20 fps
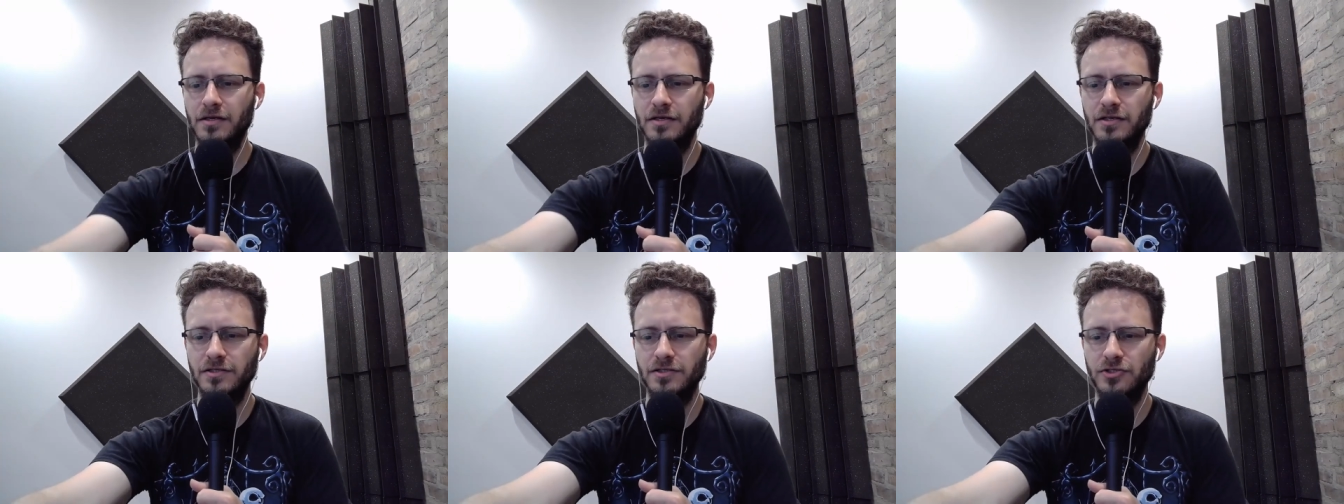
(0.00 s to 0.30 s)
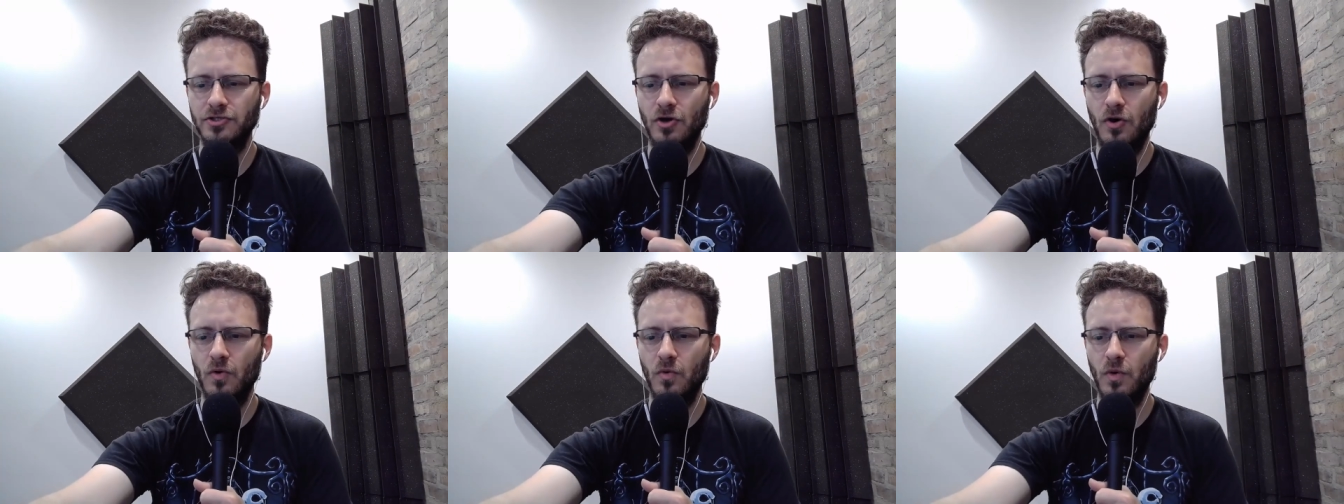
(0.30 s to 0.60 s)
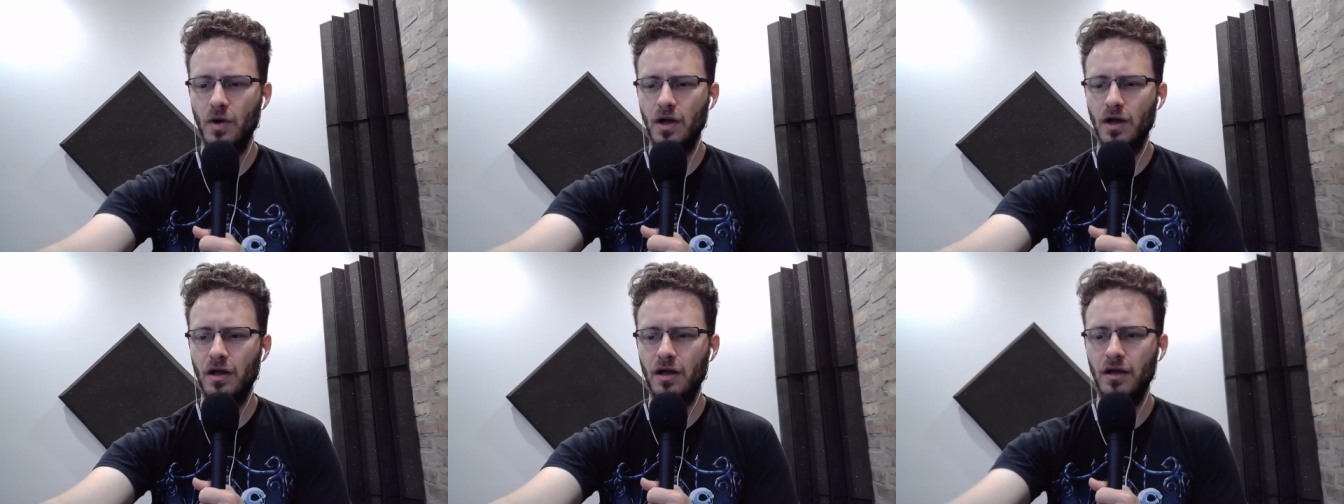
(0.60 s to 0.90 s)

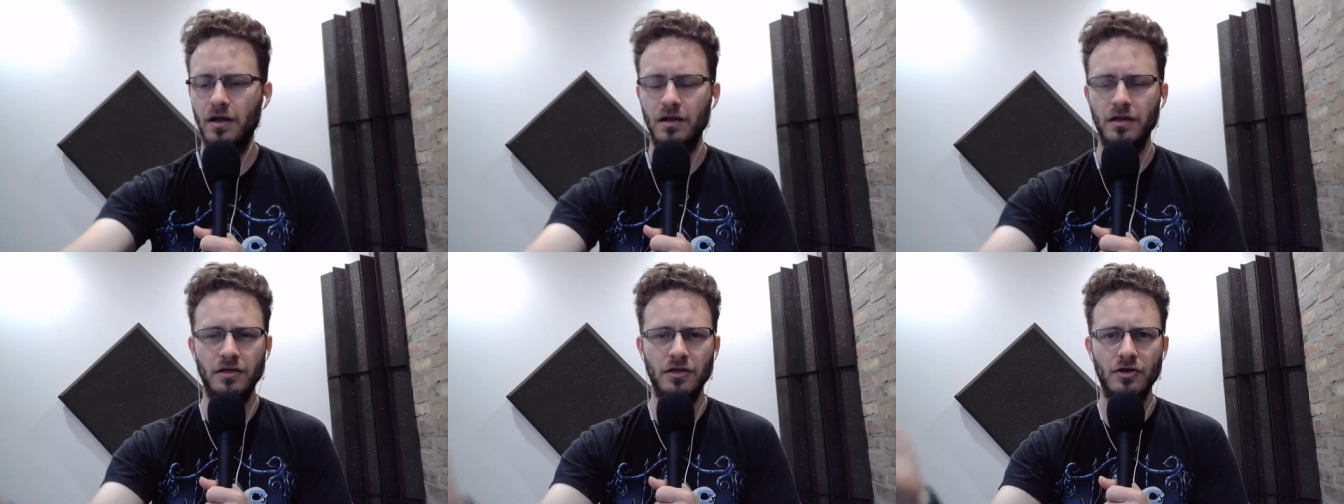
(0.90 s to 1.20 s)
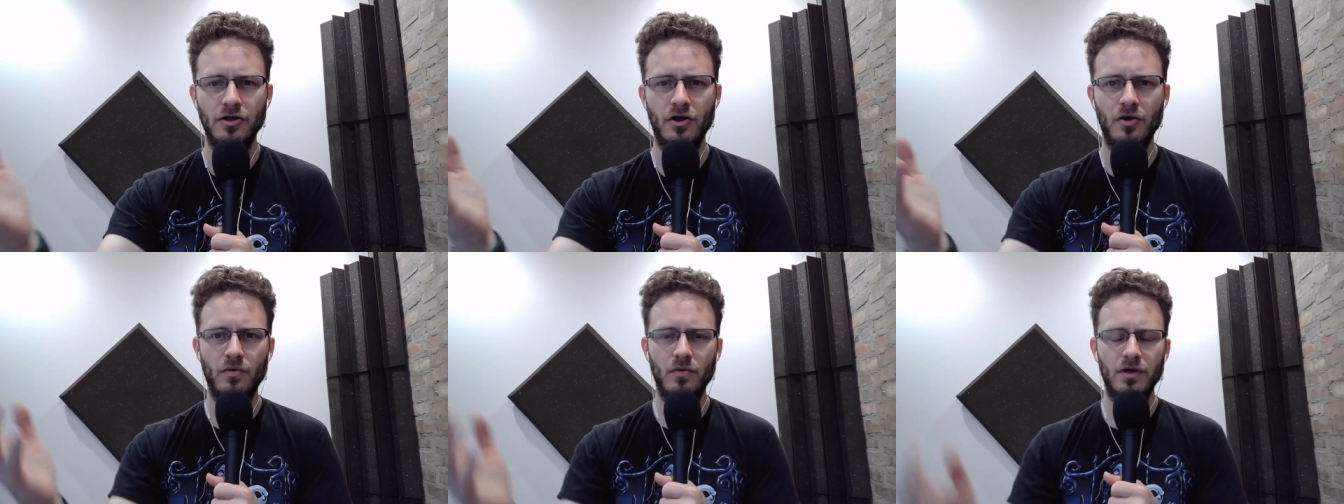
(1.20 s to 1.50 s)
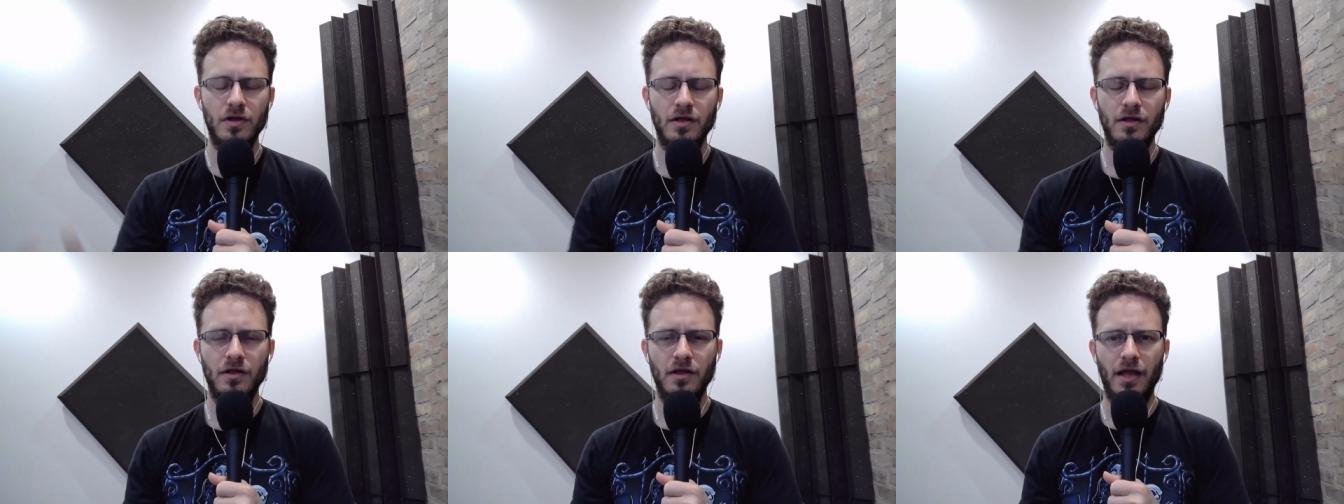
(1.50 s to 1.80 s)
So, you know,
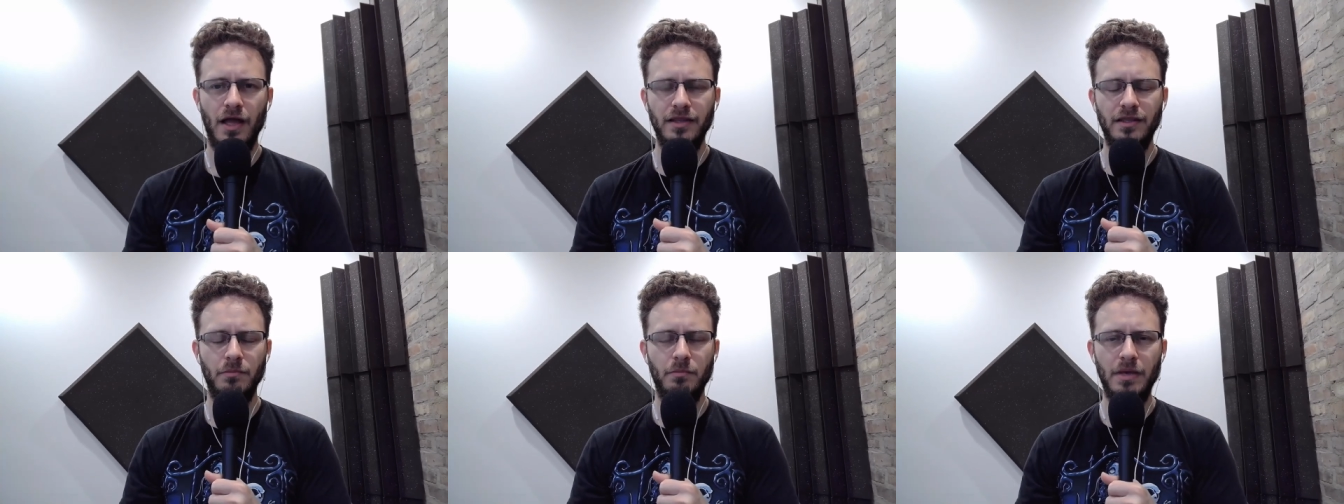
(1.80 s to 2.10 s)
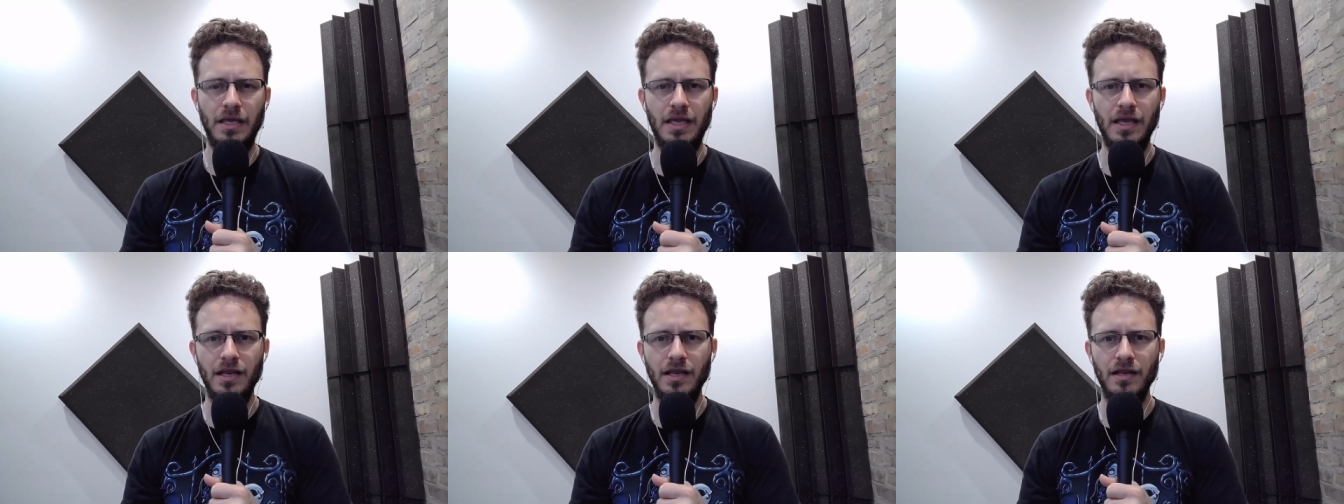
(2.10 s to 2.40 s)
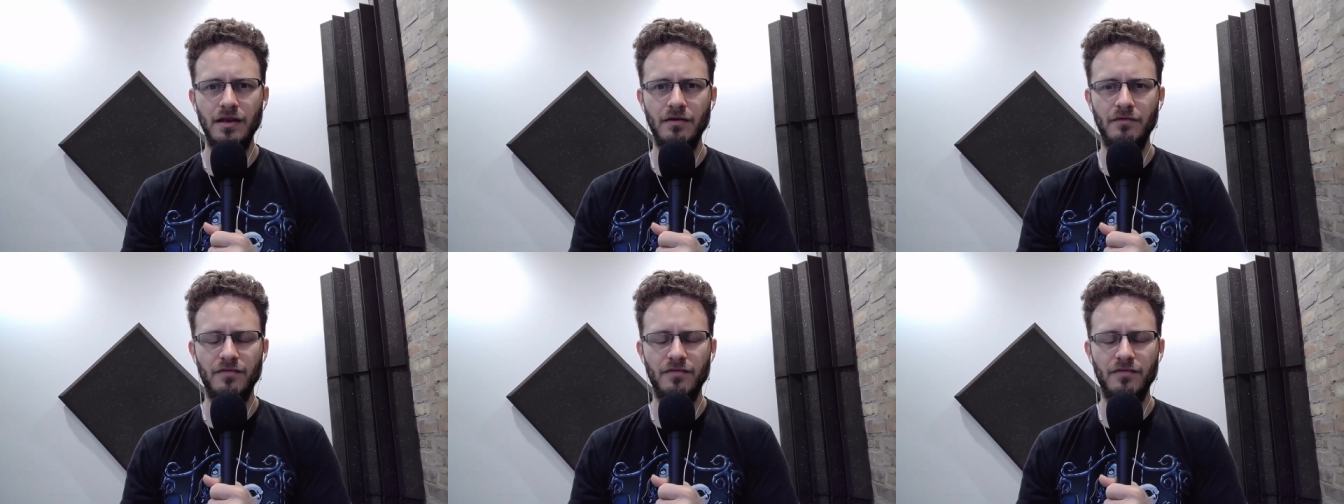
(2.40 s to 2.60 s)
at the beginning